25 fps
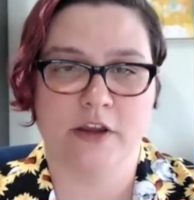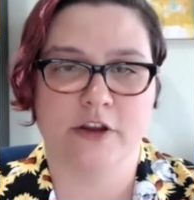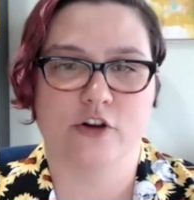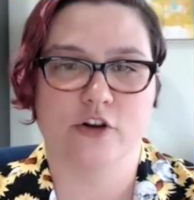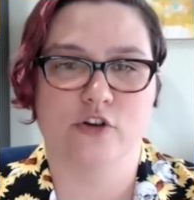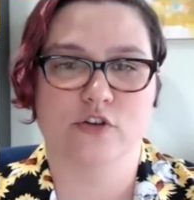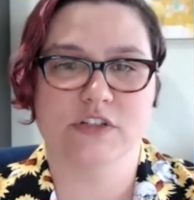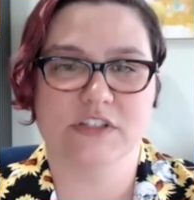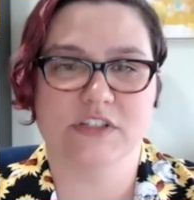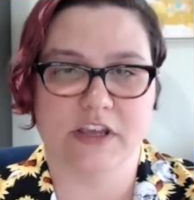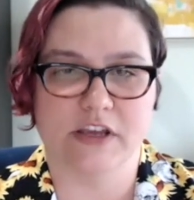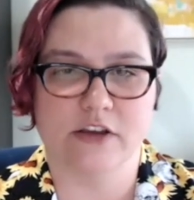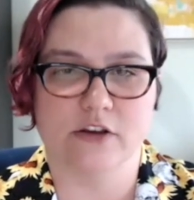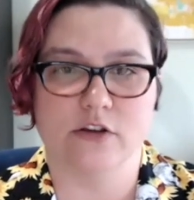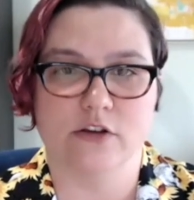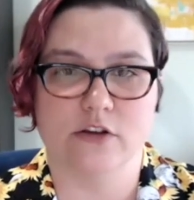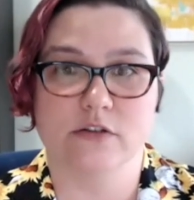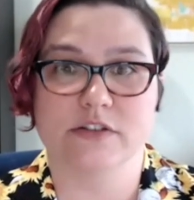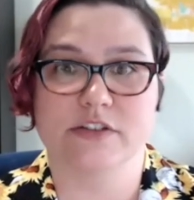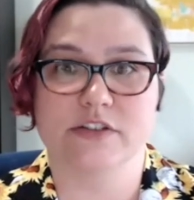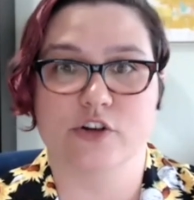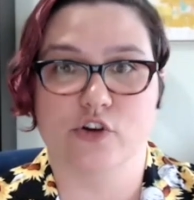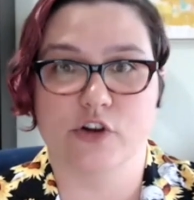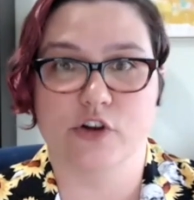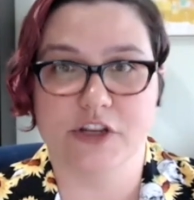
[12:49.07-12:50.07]
your
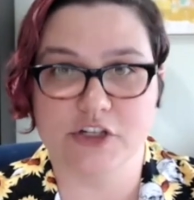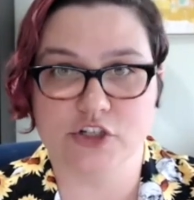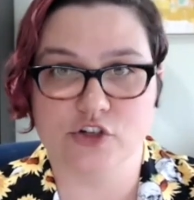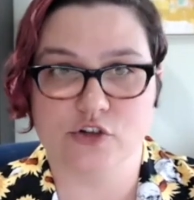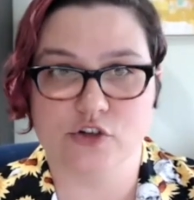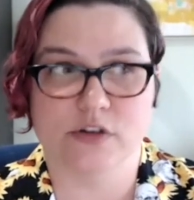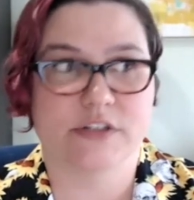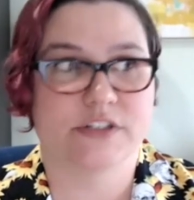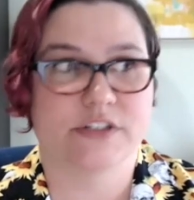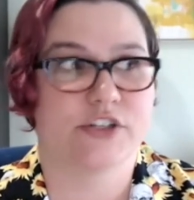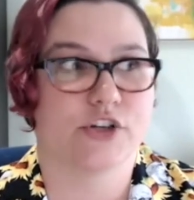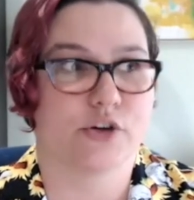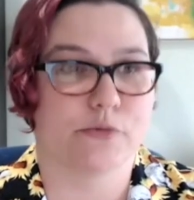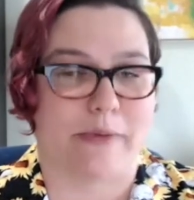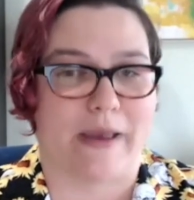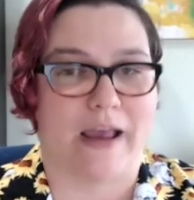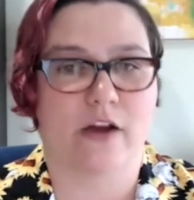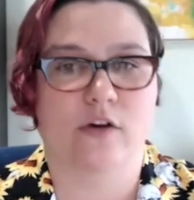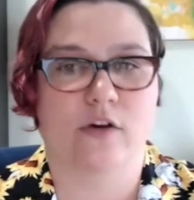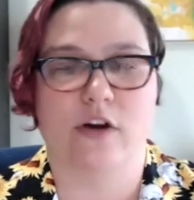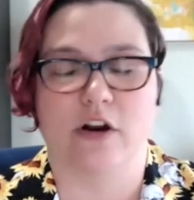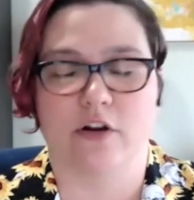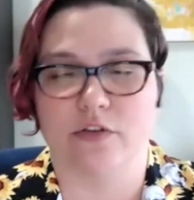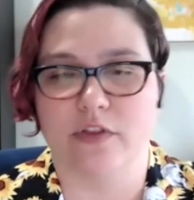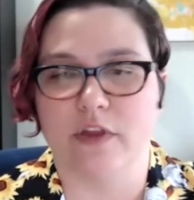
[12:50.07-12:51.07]
skills, your interests, your
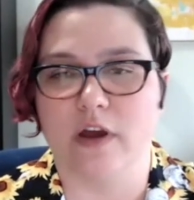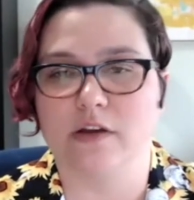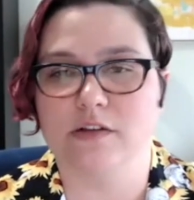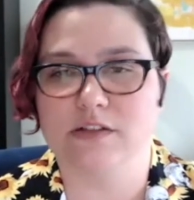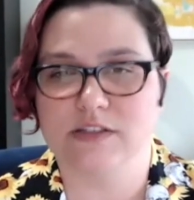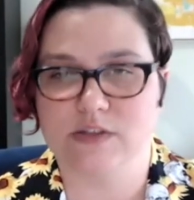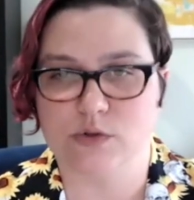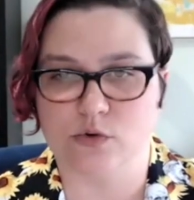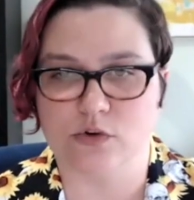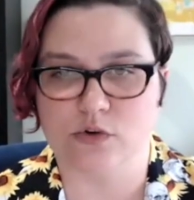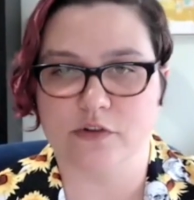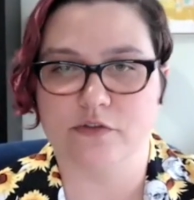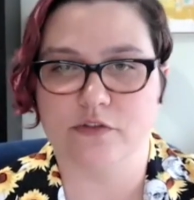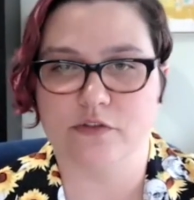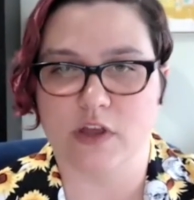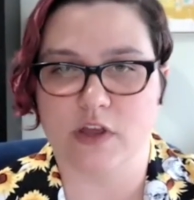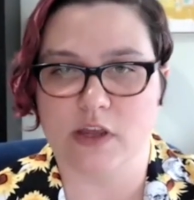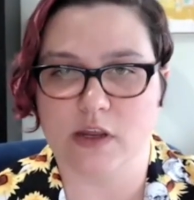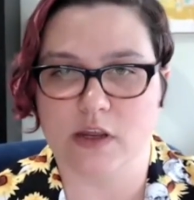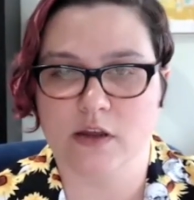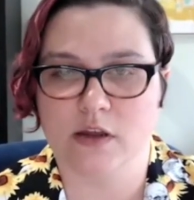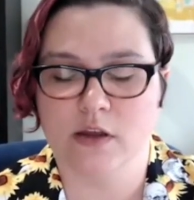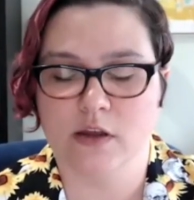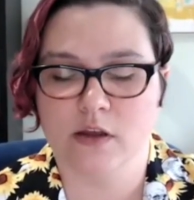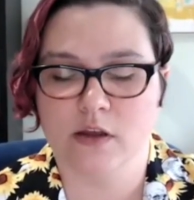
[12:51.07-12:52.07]
background, that sort of thing.